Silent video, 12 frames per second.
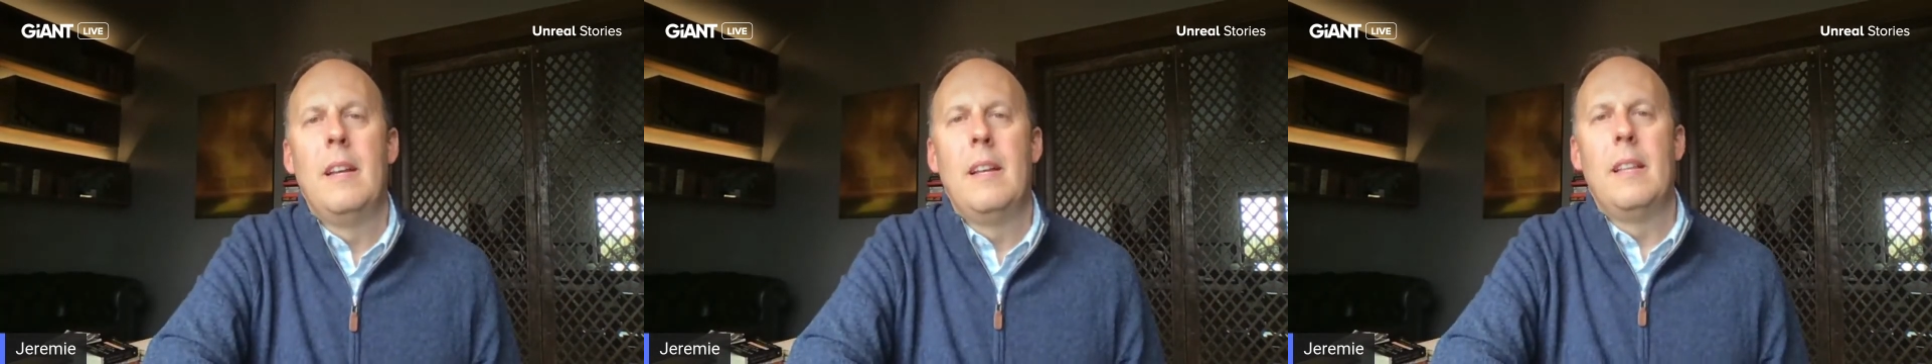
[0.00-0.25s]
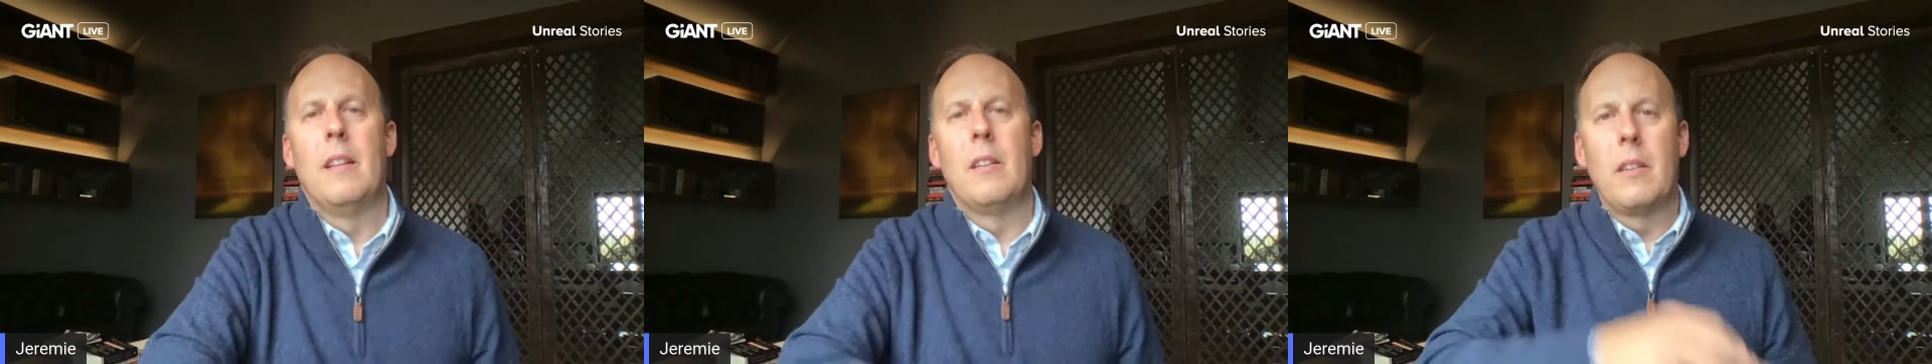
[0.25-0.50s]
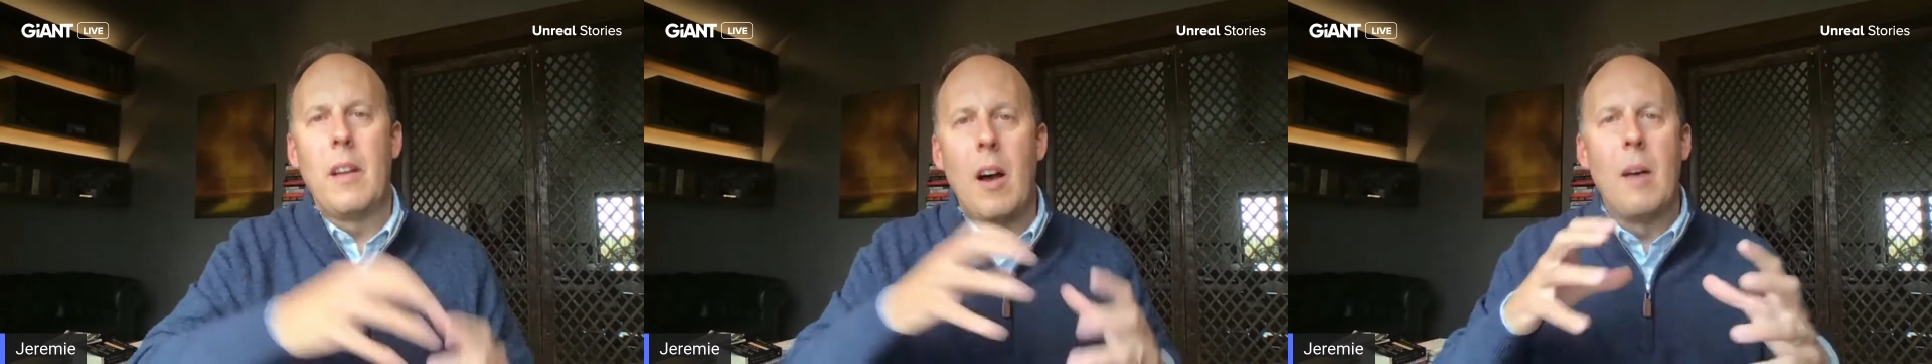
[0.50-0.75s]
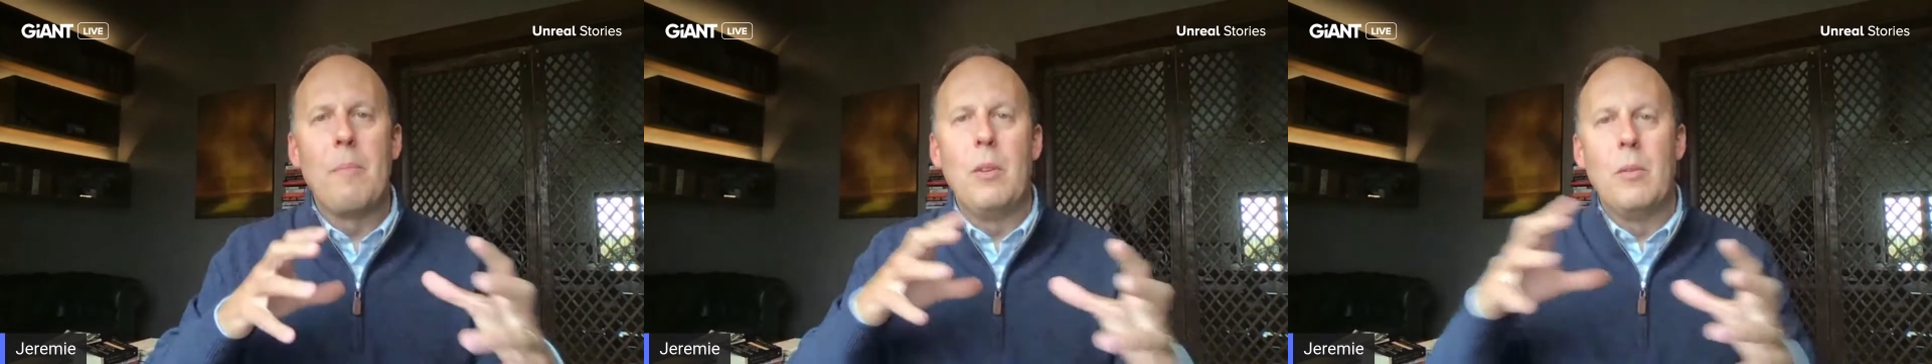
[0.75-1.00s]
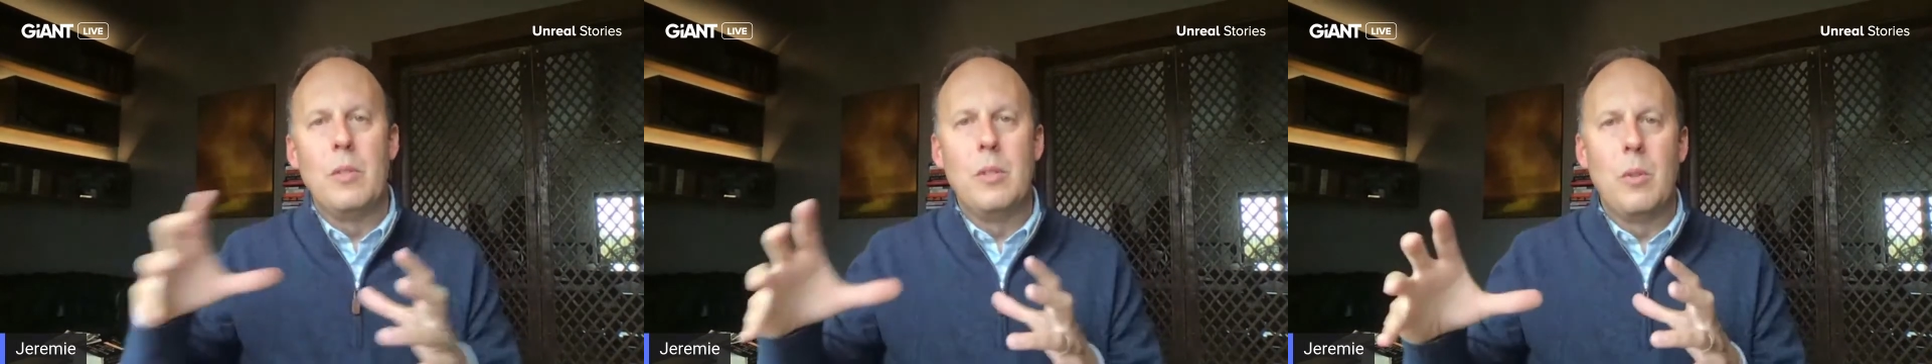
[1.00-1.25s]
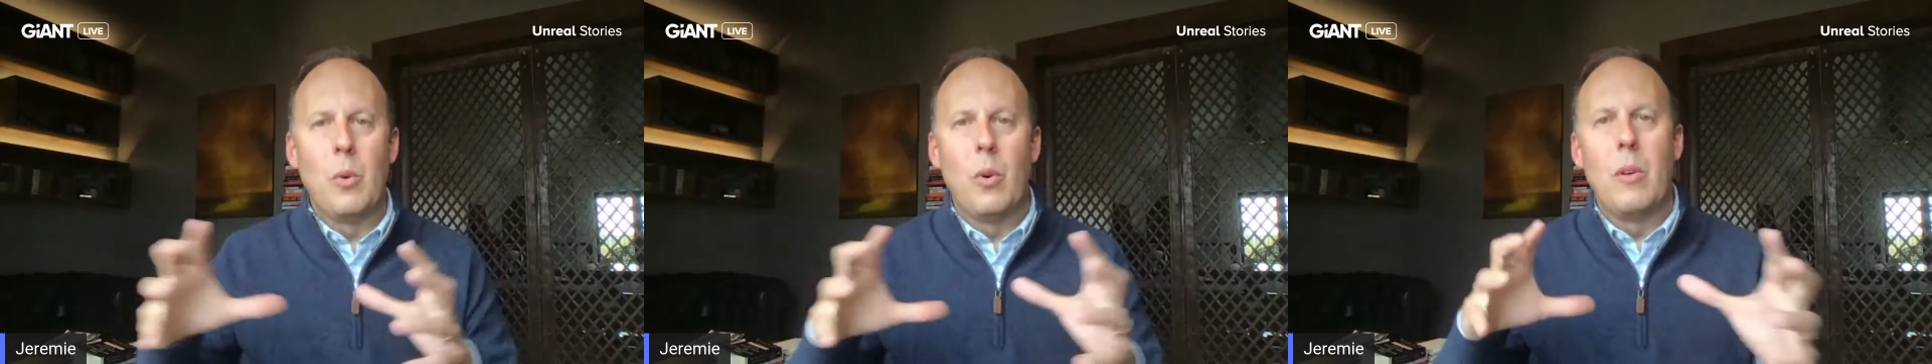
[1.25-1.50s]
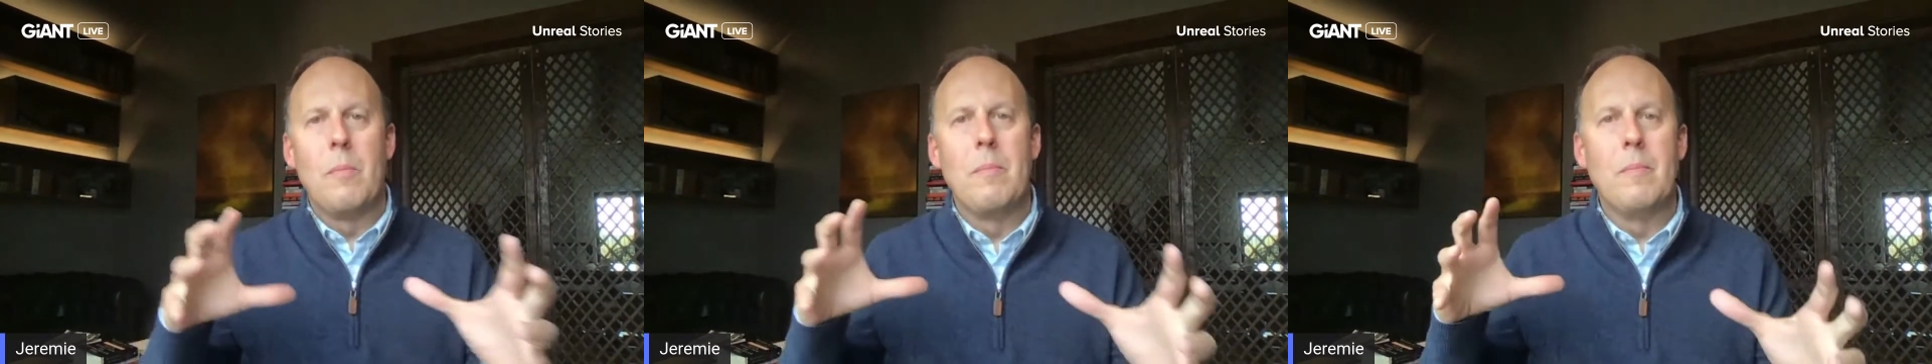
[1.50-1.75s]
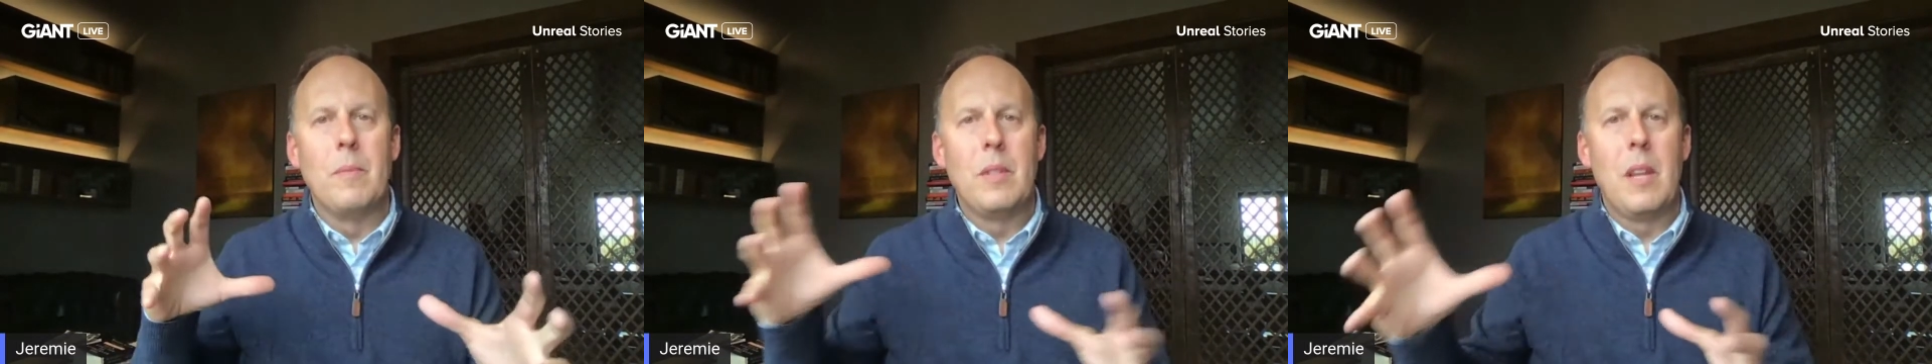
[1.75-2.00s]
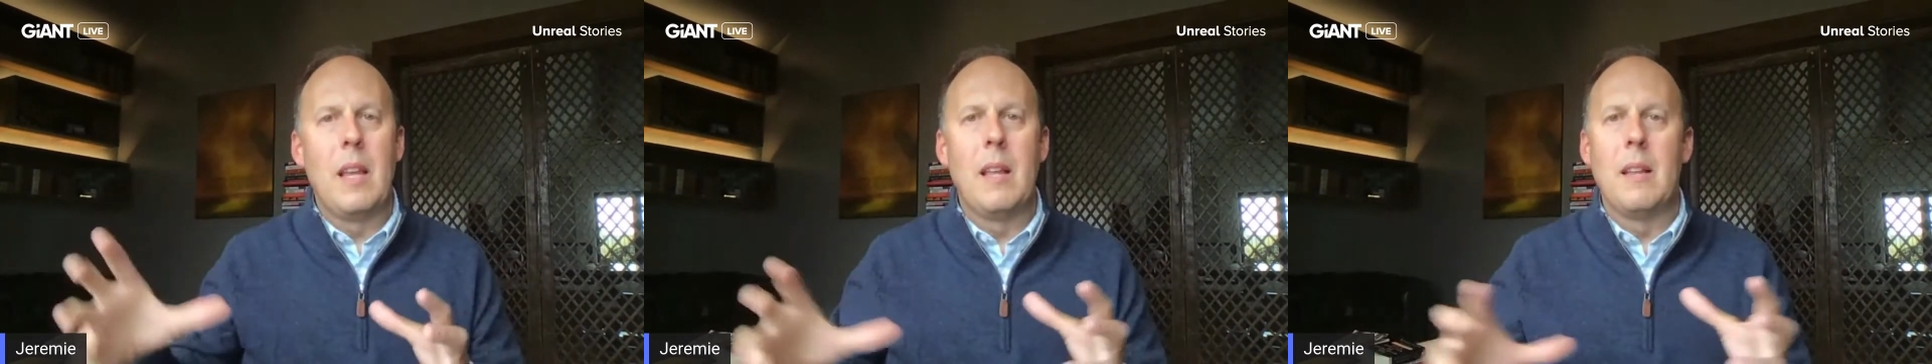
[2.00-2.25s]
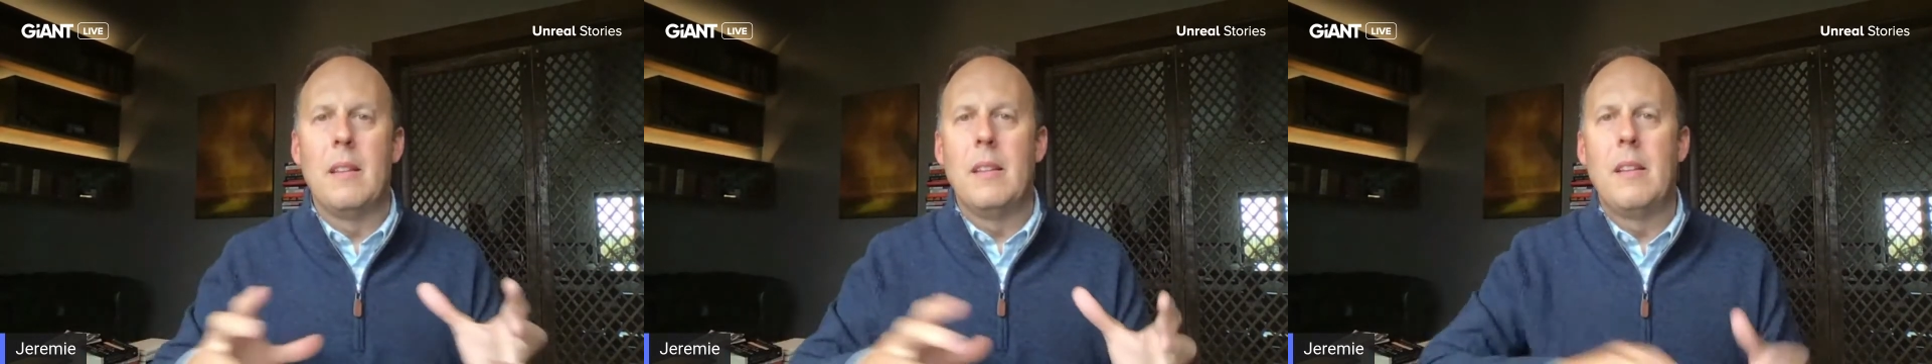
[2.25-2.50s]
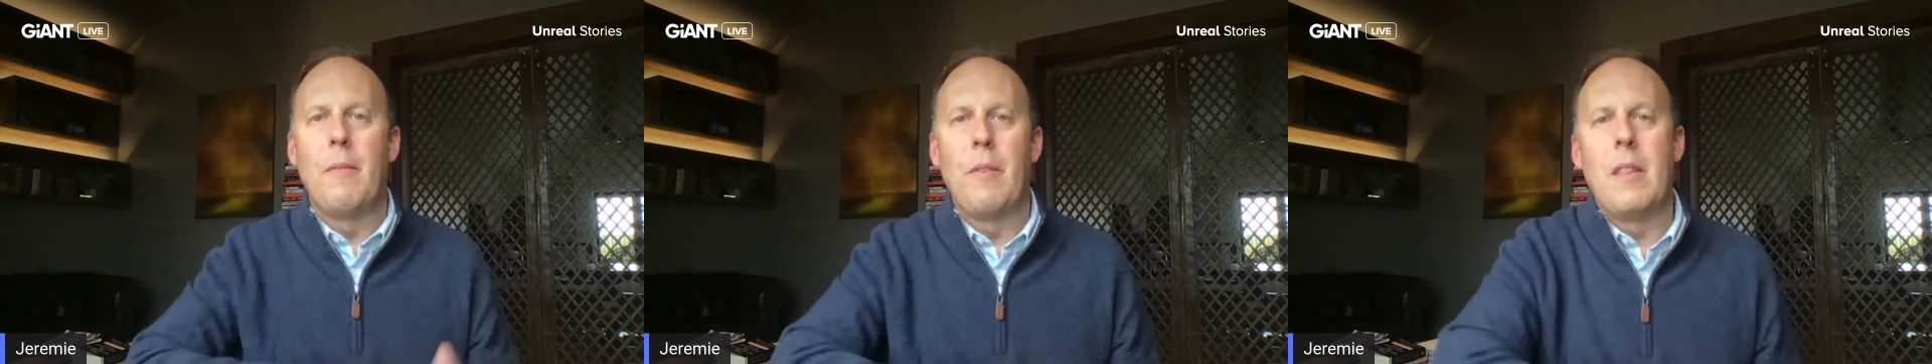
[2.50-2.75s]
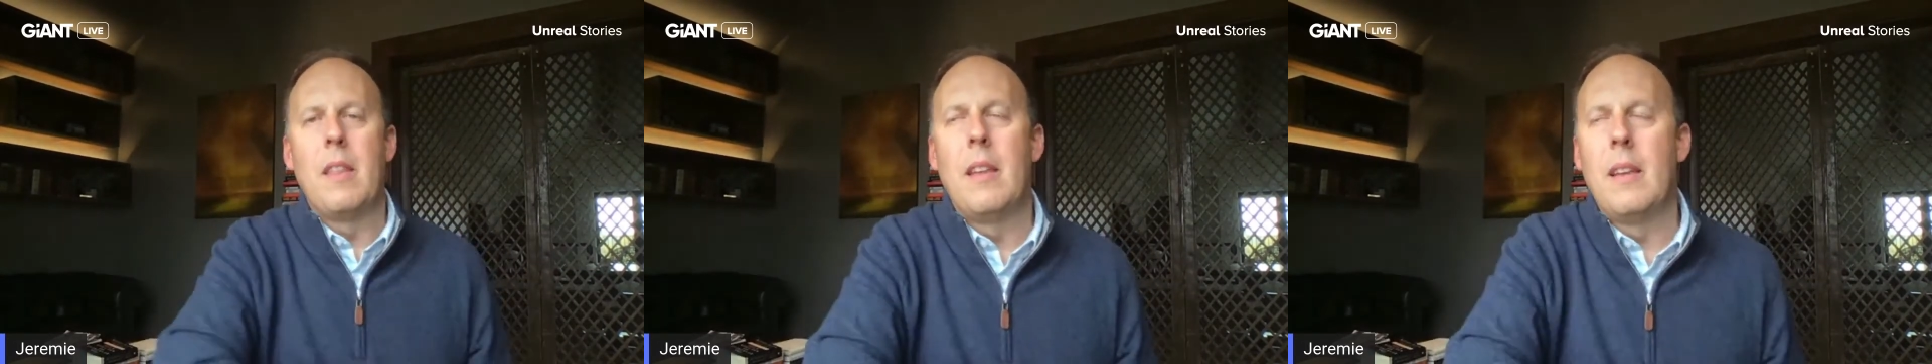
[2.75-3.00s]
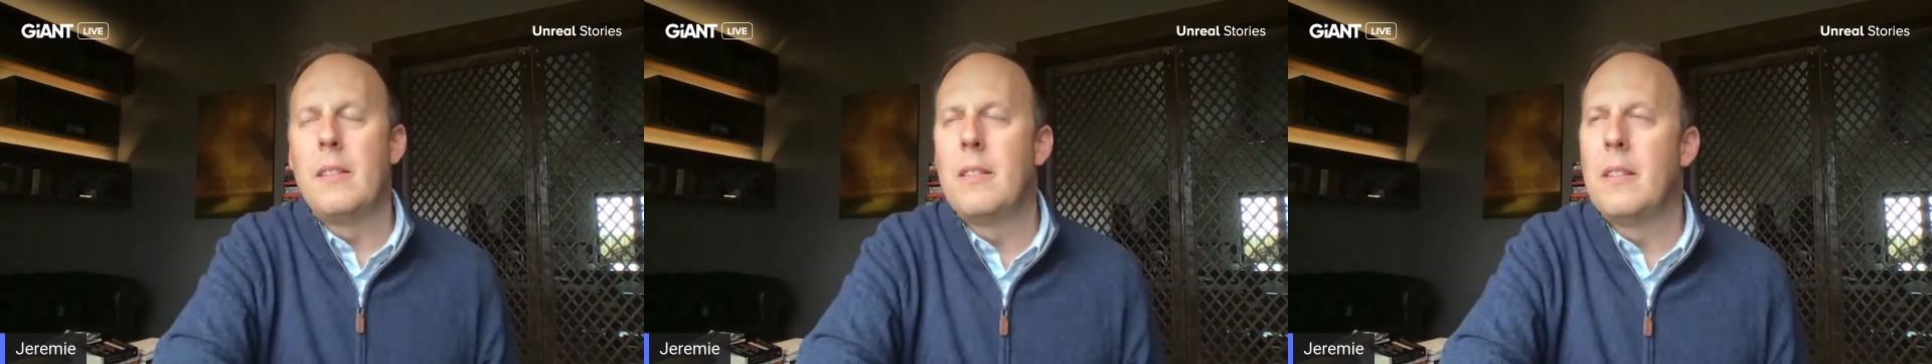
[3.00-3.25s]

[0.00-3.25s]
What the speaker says: little commune dorms and different things.